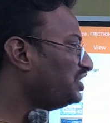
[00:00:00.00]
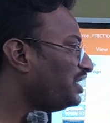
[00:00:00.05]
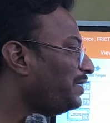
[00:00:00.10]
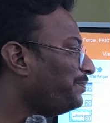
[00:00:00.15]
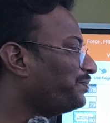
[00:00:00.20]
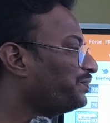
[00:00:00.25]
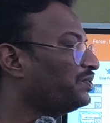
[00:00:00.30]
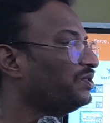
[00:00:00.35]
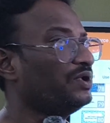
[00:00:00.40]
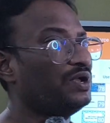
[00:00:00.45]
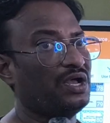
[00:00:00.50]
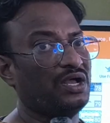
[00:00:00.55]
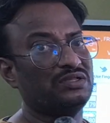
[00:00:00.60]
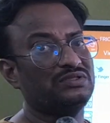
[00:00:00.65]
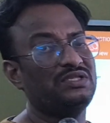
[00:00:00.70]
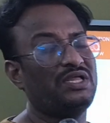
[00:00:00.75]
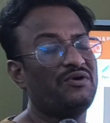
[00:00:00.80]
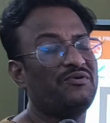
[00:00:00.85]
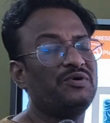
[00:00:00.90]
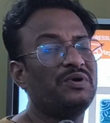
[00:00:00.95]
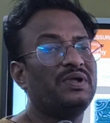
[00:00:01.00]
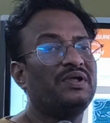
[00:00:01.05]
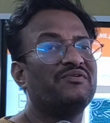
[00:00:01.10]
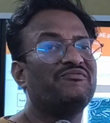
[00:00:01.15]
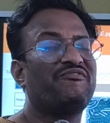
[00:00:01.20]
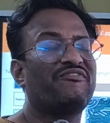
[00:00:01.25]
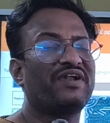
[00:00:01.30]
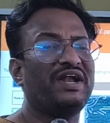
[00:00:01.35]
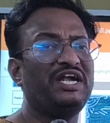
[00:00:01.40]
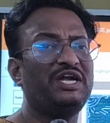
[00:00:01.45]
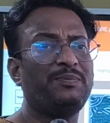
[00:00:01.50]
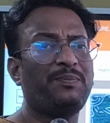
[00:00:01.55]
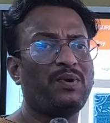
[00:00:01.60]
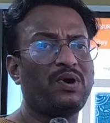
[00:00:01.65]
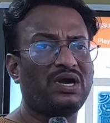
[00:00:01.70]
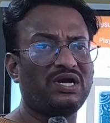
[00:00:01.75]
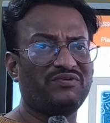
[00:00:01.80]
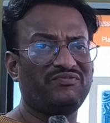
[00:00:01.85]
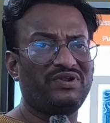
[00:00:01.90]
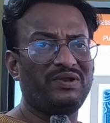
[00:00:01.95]
shape, the front
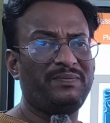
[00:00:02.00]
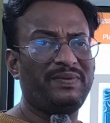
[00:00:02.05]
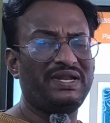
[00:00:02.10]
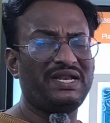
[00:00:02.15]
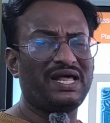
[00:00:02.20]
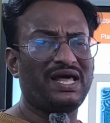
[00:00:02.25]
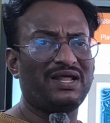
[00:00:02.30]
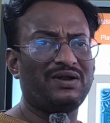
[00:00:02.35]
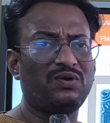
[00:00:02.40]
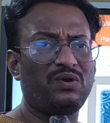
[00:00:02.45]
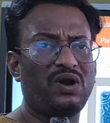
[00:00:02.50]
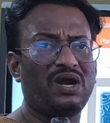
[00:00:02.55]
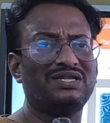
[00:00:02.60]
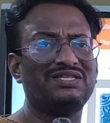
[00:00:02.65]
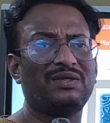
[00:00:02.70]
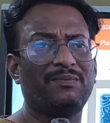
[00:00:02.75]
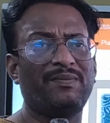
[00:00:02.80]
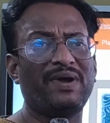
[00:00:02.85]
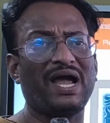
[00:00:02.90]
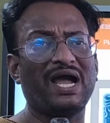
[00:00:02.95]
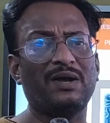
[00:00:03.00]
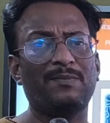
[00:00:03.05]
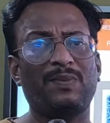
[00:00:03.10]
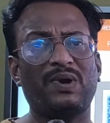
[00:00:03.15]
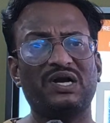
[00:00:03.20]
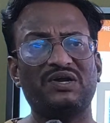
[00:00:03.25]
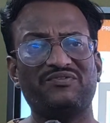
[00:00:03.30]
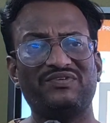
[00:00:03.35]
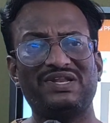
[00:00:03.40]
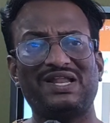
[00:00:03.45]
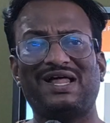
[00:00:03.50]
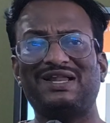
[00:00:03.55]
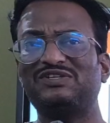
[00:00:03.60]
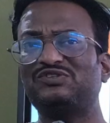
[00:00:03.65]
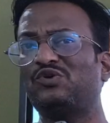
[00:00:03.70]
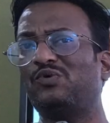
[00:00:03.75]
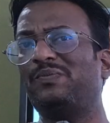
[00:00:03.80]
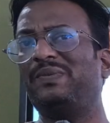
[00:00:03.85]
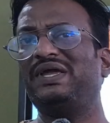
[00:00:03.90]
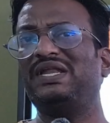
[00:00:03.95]
part will be narrow and the back part will
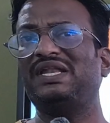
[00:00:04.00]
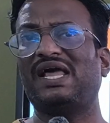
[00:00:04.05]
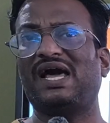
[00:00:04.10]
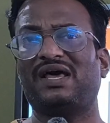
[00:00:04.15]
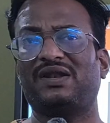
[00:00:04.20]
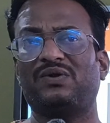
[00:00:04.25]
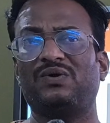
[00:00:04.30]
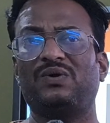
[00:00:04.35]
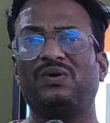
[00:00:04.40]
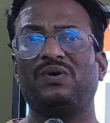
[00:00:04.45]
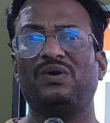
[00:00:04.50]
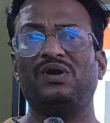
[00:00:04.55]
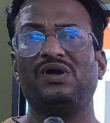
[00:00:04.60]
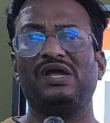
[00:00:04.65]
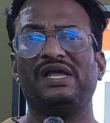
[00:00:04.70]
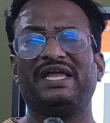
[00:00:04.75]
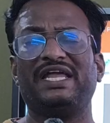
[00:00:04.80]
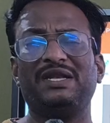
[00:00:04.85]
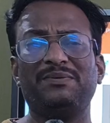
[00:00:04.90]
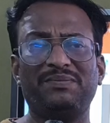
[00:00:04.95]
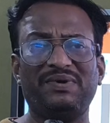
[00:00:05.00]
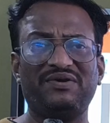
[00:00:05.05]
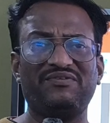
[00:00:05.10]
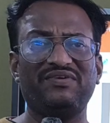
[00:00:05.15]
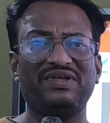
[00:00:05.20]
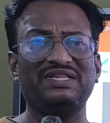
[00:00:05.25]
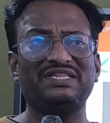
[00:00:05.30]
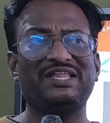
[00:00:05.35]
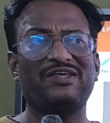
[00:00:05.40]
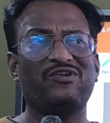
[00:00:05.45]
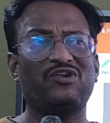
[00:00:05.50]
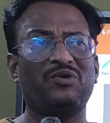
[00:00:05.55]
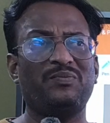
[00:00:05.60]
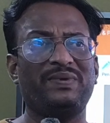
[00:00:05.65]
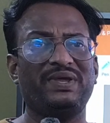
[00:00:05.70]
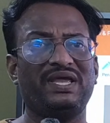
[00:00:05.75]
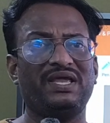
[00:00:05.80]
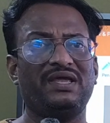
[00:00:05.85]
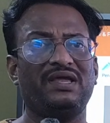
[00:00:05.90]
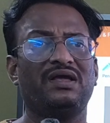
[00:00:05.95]
also be narrow. In between there will
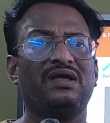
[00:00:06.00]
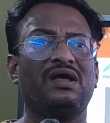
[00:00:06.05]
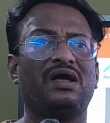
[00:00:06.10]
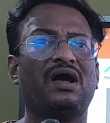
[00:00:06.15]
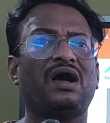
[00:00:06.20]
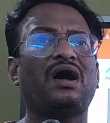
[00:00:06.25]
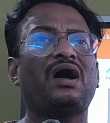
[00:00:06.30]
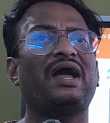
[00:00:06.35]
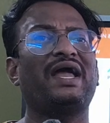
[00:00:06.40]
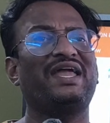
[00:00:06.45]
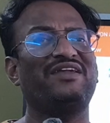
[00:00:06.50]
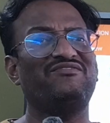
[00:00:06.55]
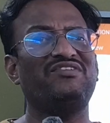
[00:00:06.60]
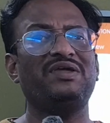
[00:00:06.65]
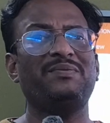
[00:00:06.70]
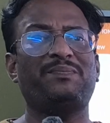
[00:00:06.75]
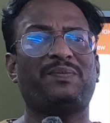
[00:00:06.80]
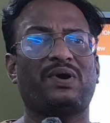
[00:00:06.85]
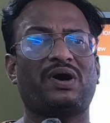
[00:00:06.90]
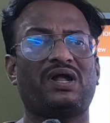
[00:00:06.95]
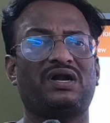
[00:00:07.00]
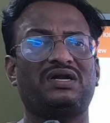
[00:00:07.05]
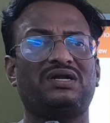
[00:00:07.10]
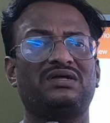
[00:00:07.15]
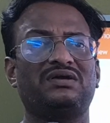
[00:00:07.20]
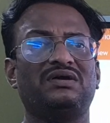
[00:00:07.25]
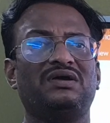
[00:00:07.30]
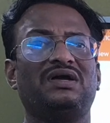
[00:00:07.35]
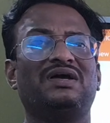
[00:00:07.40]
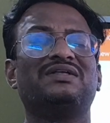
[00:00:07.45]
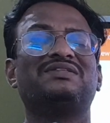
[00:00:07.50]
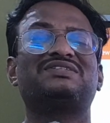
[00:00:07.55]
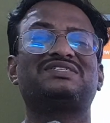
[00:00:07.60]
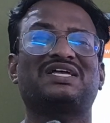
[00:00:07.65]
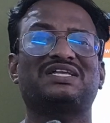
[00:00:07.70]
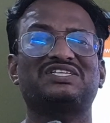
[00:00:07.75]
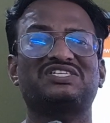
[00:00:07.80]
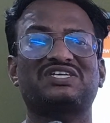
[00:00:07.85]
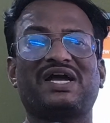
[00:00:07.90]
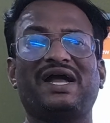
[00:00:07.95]
be a heavy part.
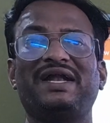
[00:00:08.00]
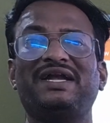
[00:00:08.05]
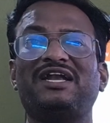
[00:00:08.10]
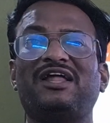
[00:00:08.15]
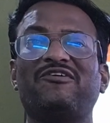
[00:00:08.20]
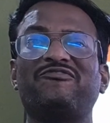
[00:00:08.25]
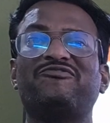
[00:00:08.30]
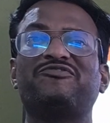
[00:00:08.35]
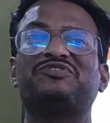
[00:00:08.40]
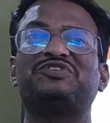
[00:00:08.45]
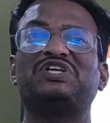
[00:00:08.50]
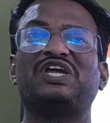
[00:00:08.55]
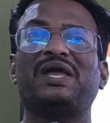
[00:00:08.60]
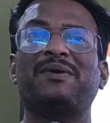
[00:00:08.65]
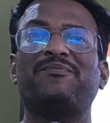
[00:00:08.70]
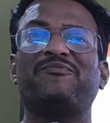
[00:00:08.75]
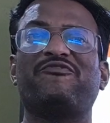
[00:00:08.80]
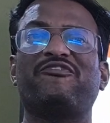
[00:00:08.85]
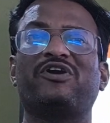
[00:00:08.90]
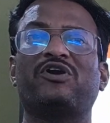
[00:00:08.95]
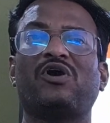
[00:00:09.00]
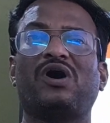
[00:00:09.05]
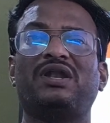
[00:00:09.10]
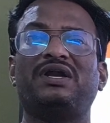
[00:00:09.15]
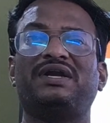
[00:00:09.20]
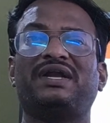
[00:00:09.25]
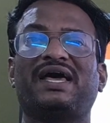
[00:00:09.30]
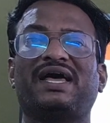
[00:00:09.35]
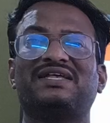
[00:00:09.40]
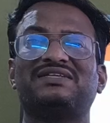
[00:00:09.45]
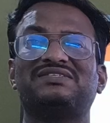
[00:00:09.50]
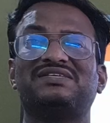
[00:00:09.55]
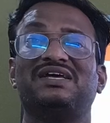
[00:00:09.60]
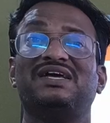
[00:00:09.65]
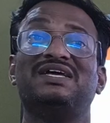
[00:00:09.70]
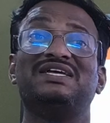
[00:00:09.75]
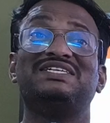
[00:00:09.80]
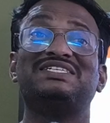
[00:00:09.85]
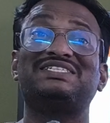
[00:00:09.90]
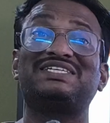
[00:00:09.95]
Such kind of shape we call it as
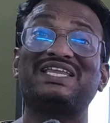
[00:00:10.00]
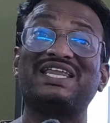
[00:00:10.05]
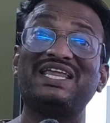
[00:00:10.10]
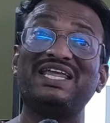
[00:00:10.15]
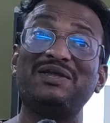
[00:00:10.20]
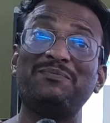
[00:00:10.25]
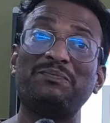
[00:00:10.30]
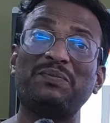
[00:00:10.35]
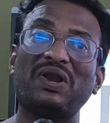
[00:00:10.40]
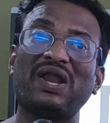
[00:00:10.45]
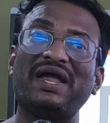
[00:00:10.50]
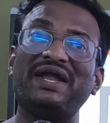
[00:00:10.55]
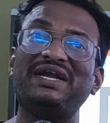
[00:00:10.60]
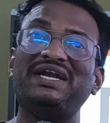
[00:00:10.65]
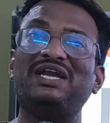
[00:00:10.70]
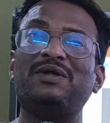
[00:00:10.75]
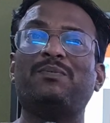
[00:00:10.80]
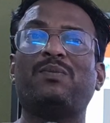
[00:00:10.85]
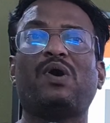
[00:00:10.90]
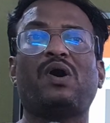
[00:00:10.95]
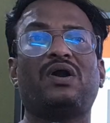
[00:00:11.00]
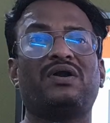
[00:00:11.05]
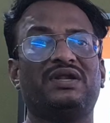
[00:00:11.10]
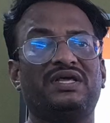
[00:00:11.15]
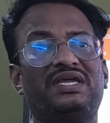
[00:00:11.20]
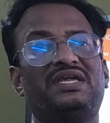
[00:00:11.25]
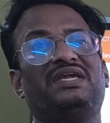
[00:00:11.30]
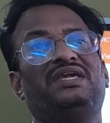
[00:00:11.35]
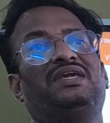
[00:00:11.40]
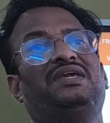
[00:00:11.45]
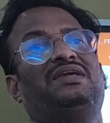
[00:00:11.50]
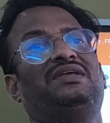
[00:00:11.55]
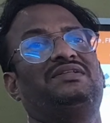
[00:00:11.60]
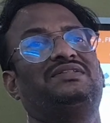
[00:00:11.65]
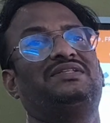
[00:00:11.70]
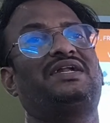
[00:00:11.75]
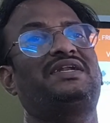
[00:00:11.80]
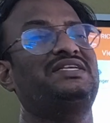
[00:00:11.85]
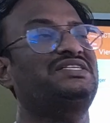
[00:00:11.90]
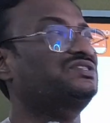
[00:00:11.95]
streamlined body.
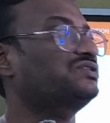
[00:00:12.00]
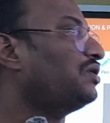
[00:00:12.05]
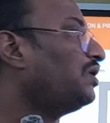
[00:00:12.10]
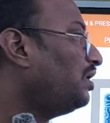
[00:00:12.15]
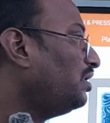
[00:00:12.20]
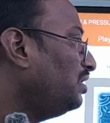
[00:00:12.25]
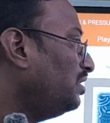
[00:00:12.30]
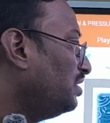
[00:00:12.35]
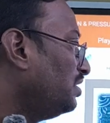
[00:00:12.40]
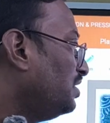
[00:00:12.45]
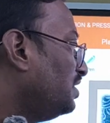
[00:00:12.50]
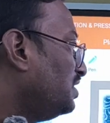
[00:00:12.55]
That is called